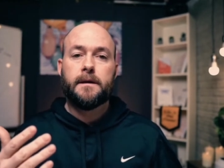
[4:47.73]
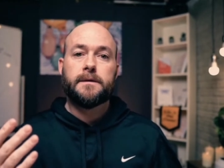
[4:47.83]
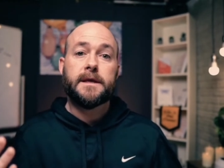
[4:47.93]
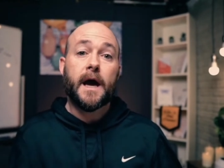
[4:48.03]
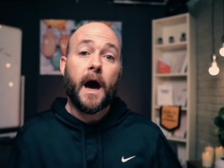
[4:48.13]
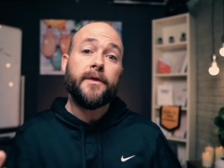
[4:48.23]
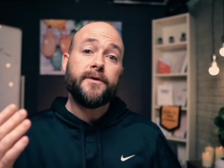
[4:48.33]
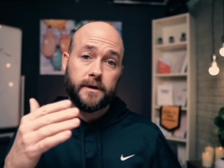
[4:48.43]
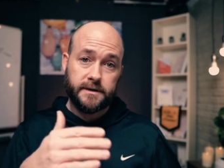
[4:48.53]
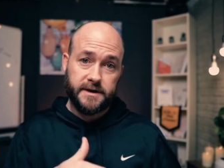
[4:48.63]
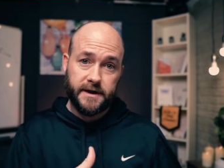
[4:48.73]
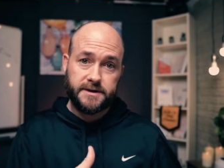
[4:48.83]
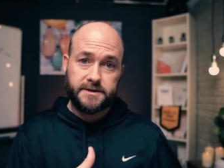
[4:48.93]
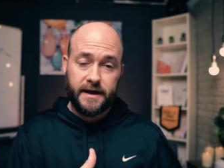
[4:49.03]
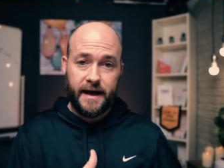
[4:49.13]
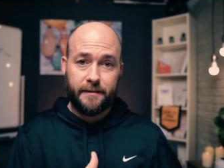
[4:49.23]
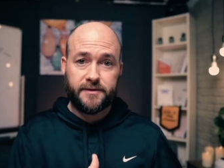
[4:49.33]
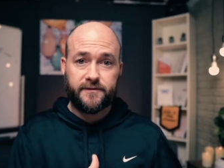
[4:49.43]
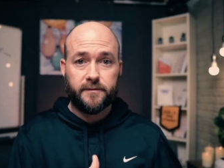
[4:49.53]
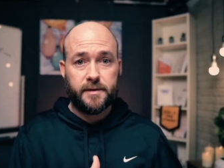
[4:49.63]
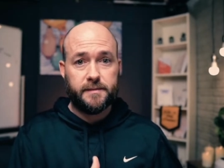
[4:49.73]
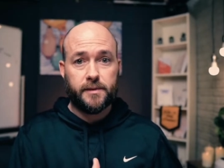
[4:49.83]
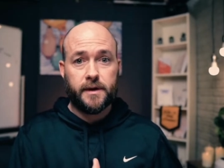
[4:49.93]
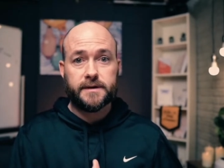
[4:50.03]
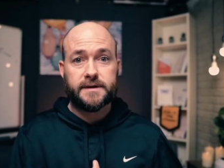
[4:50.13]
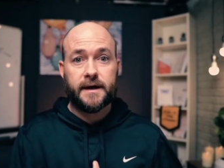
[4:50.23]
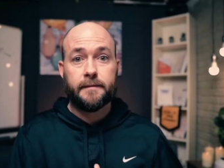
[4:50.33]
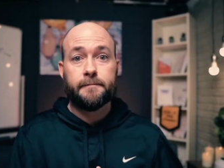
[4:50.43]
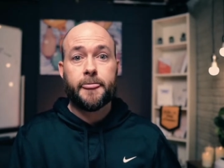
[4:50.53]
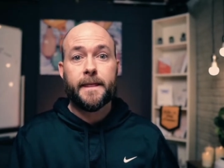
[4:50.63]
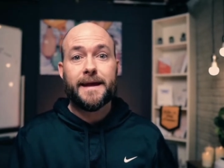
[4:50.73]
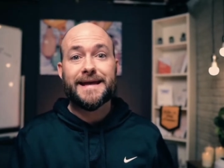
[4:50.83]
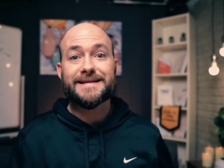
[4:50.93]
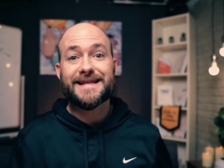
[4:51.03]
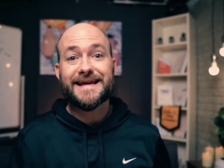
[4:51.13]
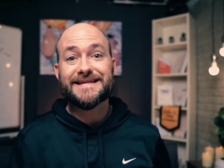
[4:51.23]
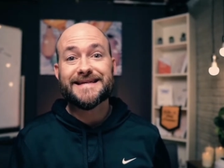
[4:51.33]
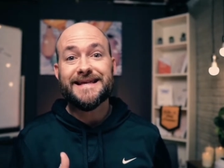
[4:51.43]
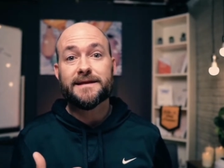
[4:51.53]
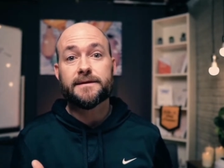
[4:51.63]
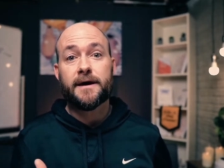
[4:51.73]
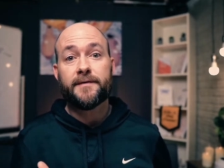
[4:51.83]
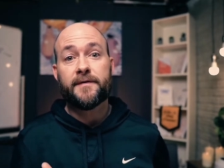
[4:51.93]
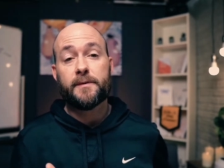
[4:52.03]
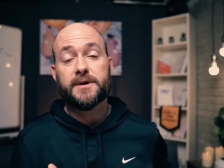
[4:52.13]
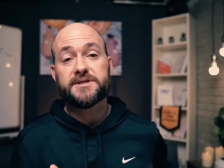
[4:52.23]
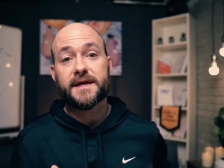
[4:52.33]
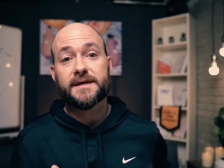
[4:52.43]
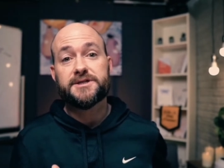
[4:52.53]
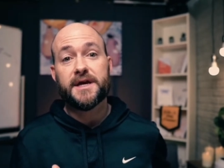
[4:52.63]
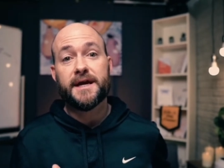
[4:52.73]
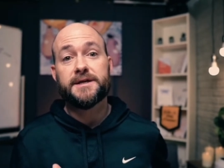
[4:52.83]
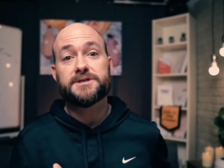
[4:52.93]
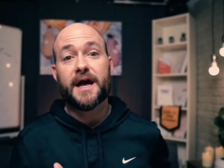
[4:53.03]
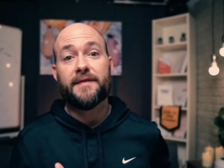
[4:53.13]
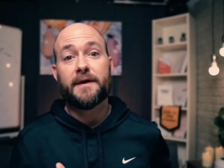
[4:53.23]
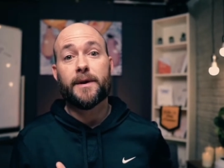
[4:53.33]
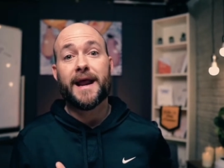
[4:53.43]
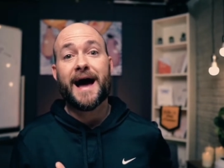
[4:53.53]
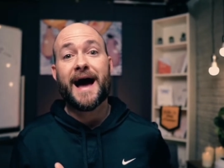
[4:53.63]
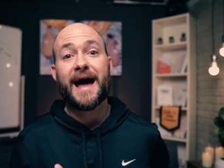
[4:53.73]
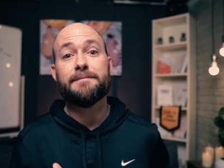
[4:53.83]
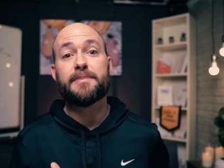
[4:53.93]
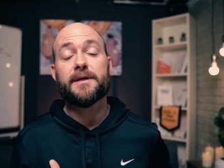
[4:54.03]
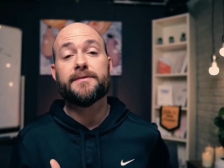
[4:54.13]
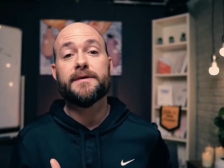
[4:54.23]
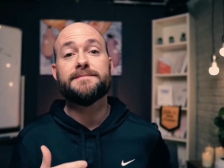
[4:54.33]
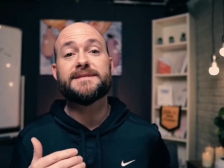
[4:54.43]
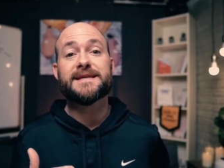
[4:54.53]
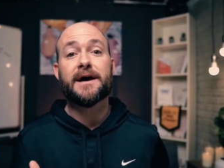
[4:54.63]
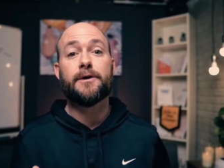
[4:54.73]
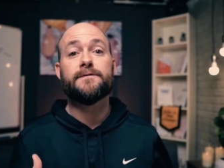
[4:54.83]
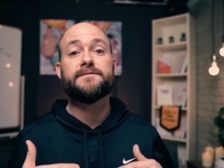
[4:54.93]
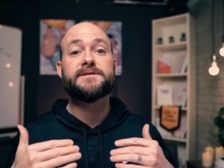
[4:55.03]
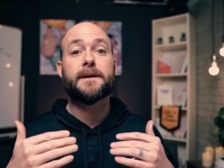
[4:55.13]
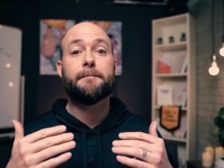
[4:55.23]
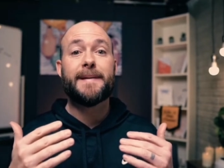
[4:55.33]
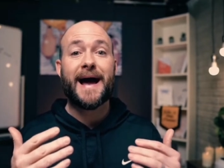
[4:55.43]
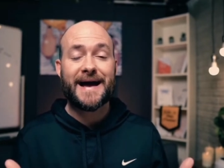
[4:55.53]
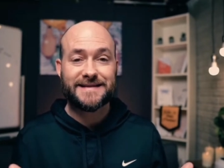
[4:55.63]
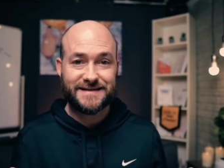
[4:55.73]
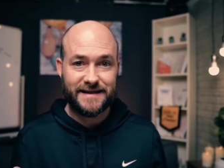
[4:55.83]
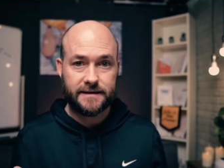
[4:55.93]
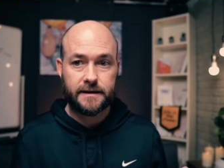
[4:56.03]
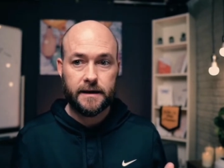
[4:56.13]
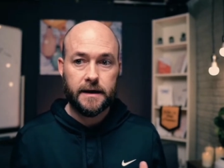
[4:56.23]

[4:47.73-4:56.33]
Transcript: The other ditch that happens for people all the time is they see the thought that they wish they could change and they want to hype themselves past it.